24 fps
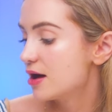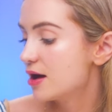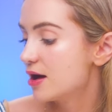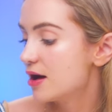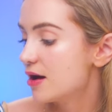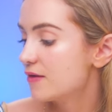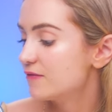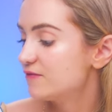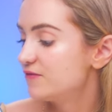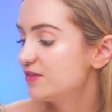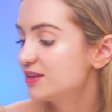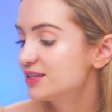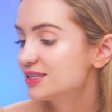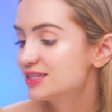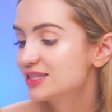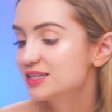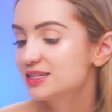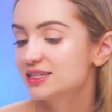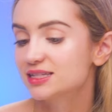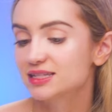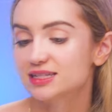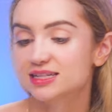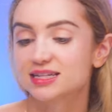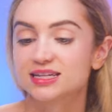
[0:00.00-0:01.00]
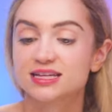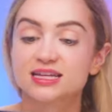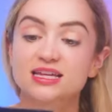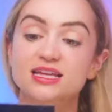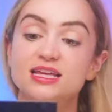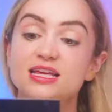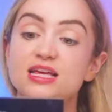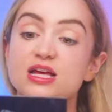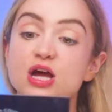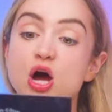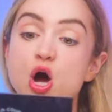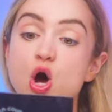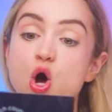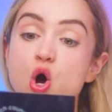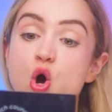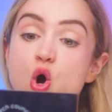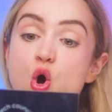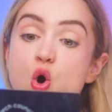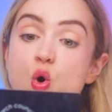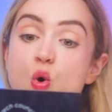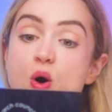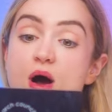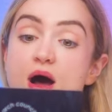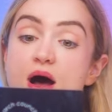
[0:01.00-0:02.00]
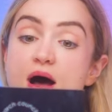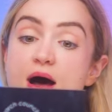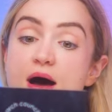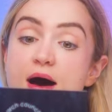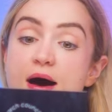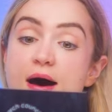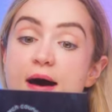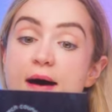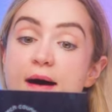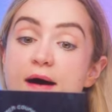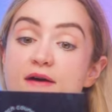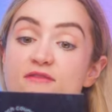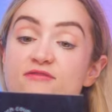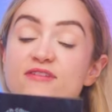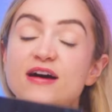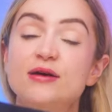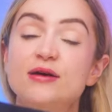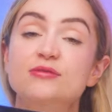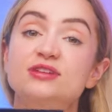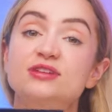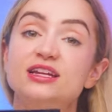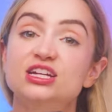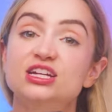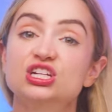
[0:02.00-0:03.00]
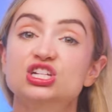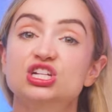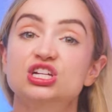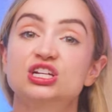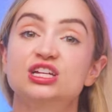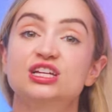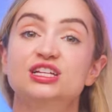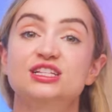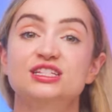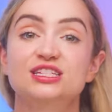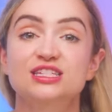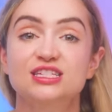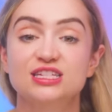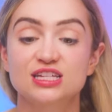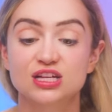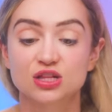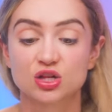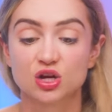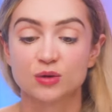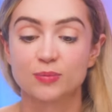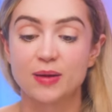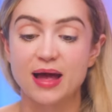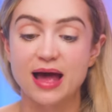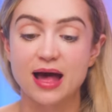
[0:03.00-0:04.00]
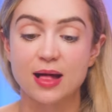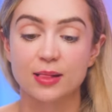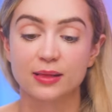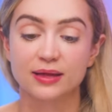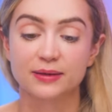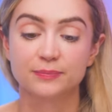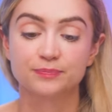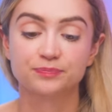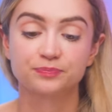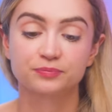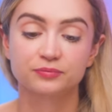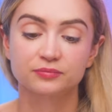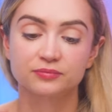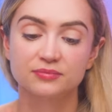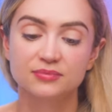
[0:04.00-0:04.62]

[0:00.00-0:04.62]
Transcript: uh, Vincent Kehoe uh, Foundation Concealer Palette.